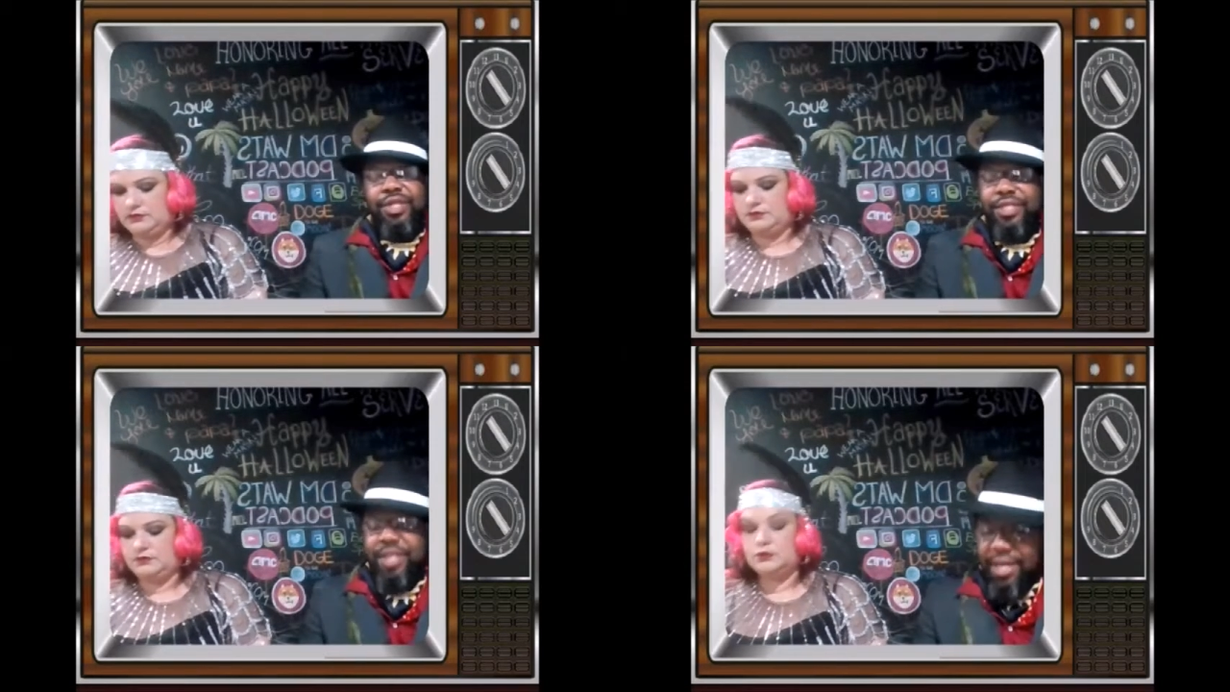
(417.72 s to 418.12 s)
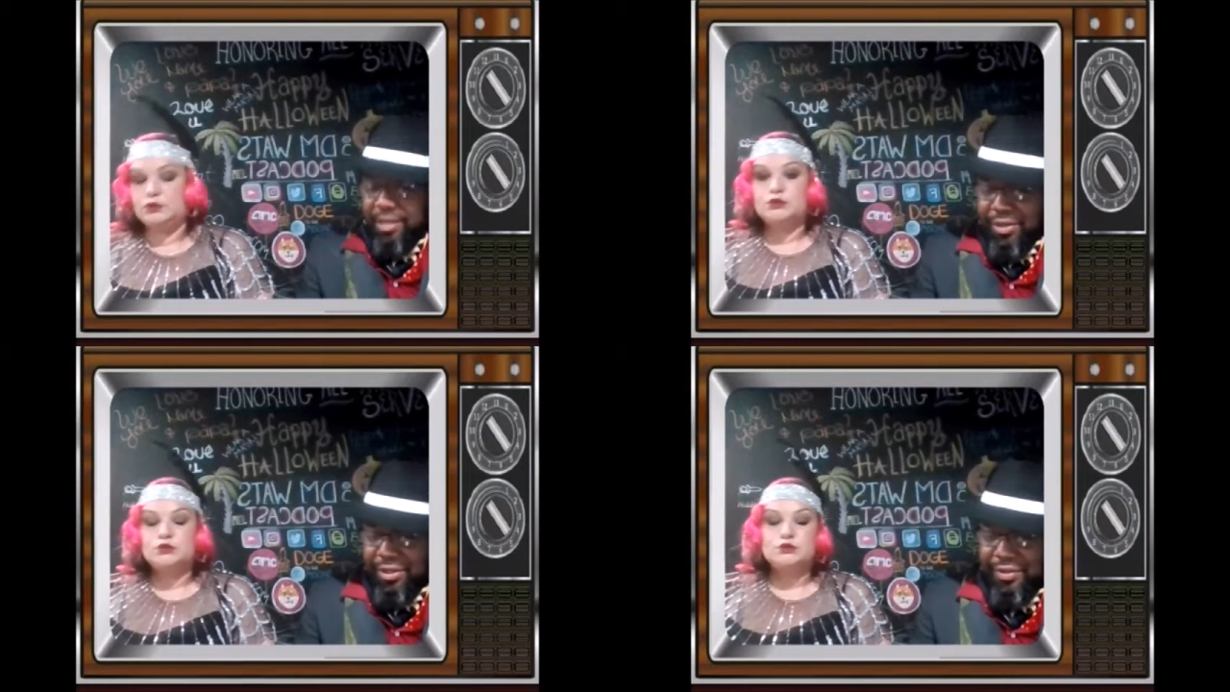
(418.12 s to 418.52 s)

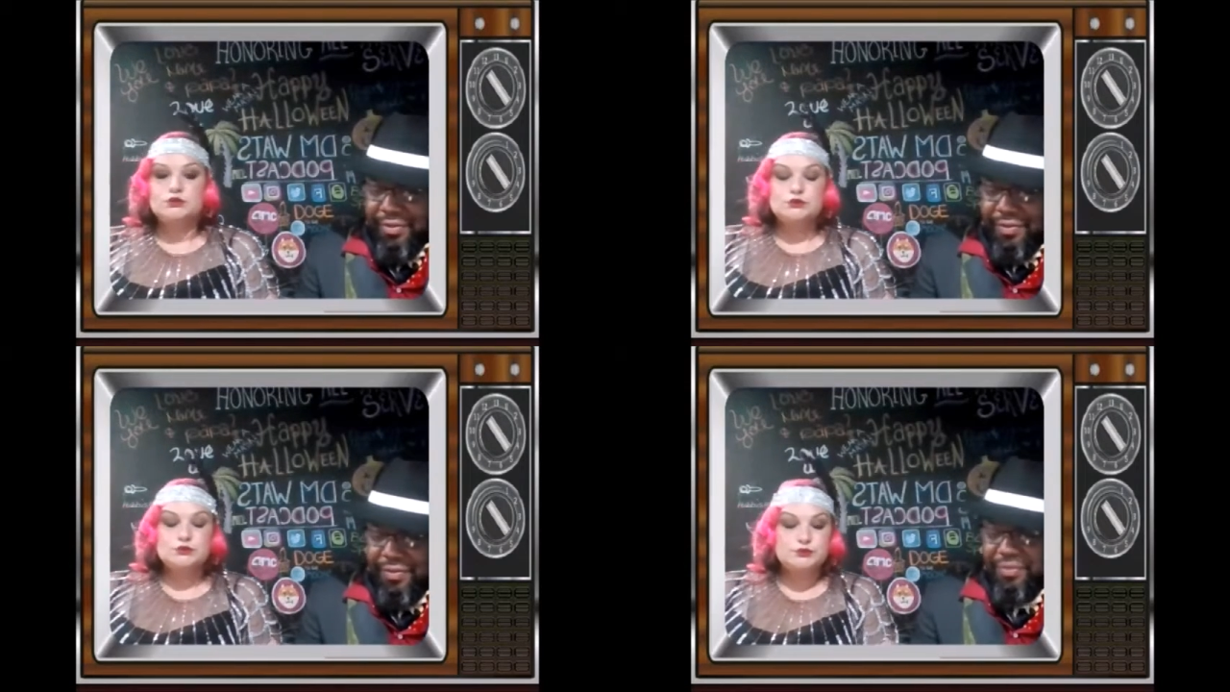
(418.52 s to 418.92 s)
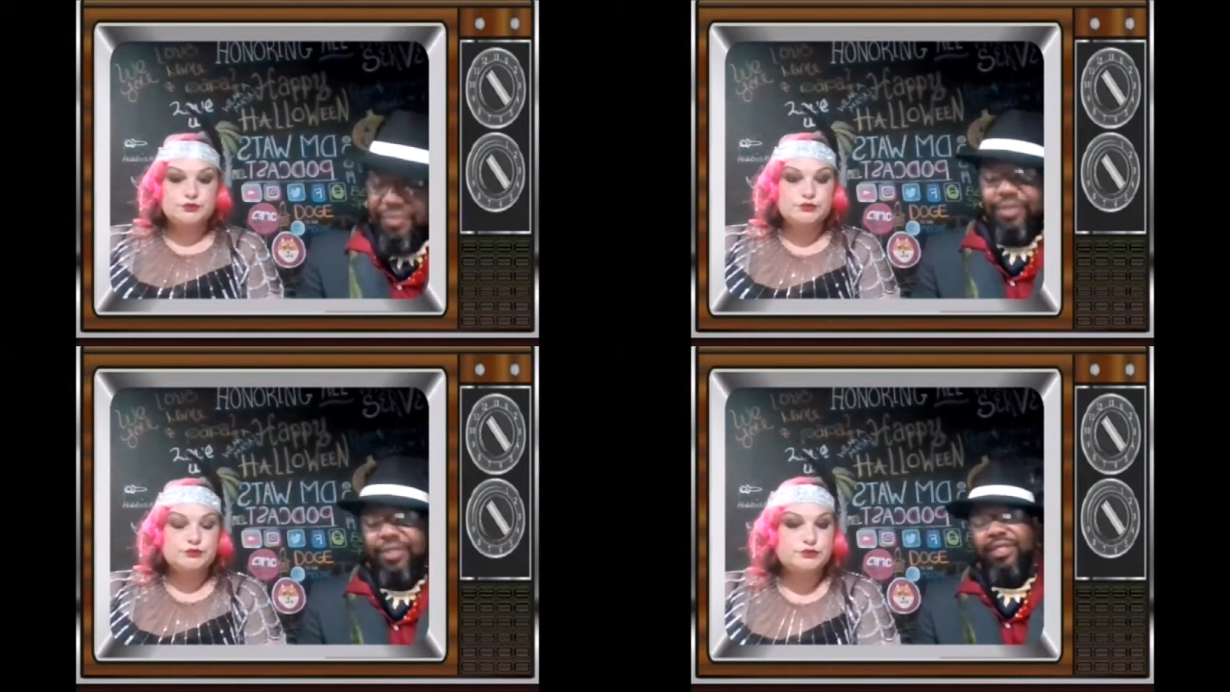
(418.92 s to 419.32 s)
Speaker 1: Saitama,
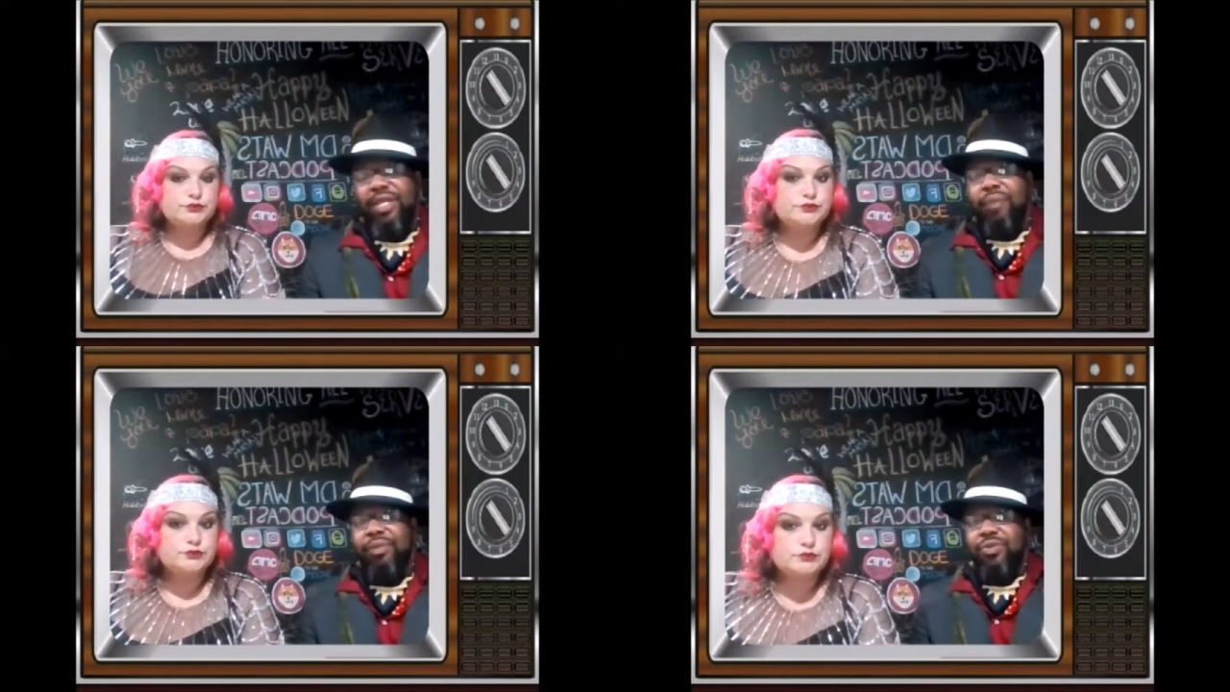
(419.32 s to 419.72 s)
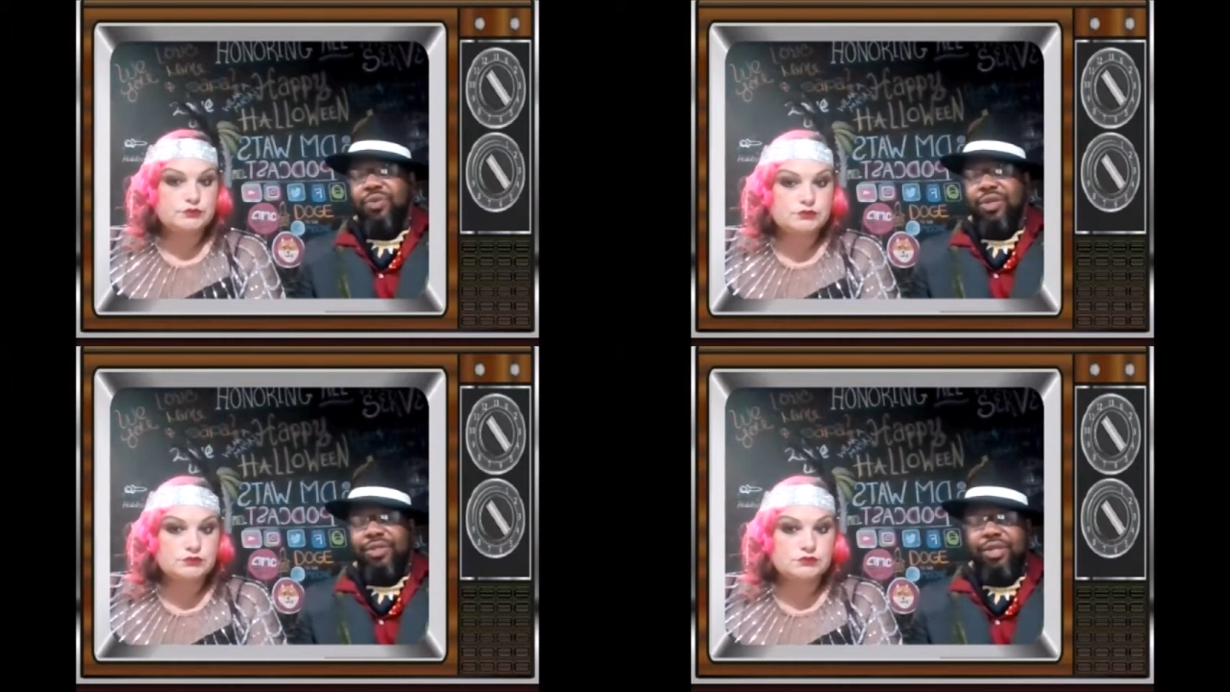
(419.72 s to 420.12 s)
Saitama has
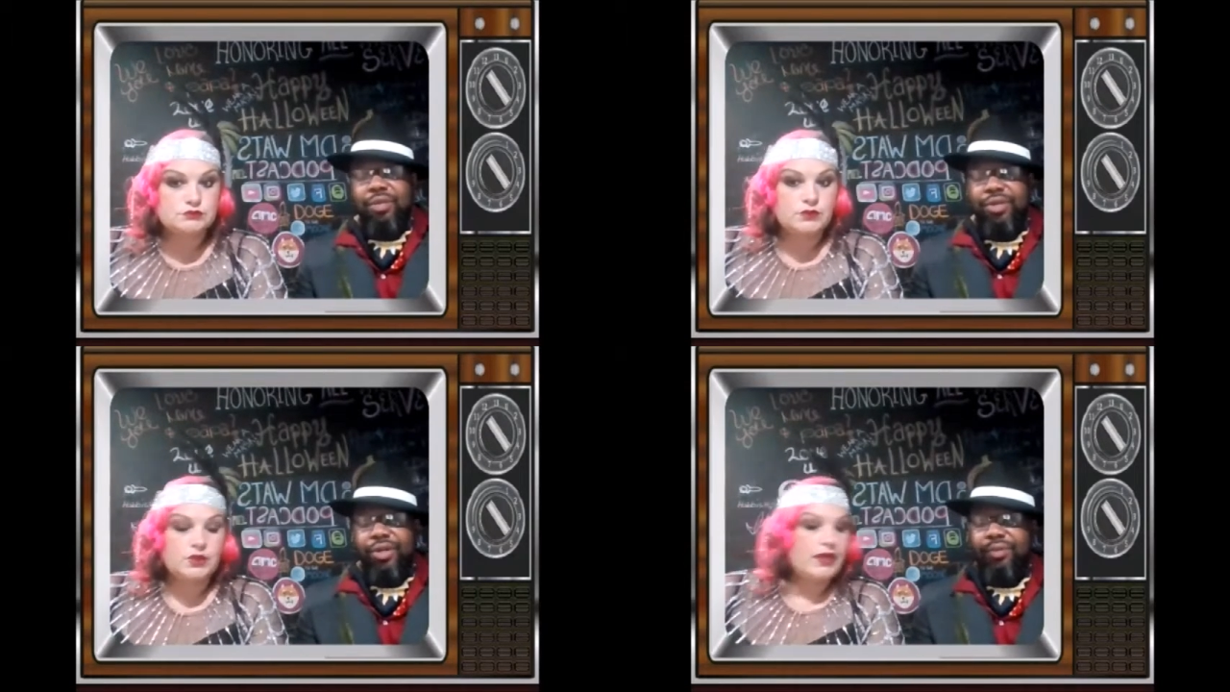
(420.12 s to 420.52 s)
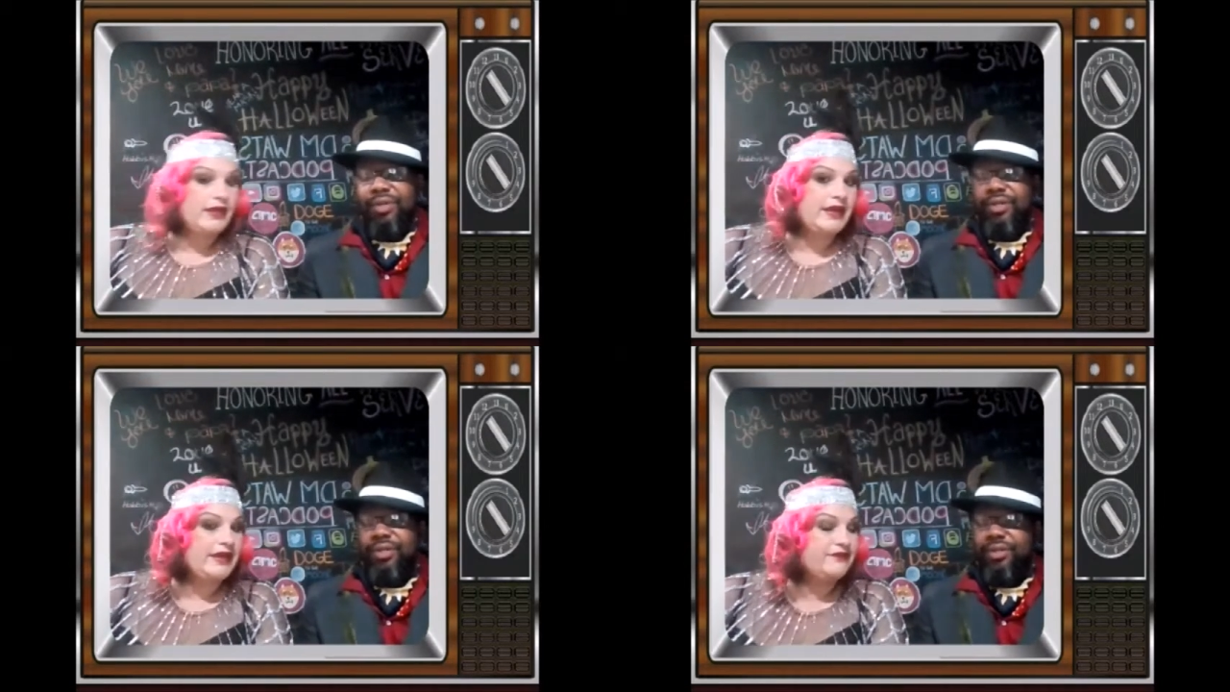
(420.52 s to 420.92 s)
one that's coming up. And I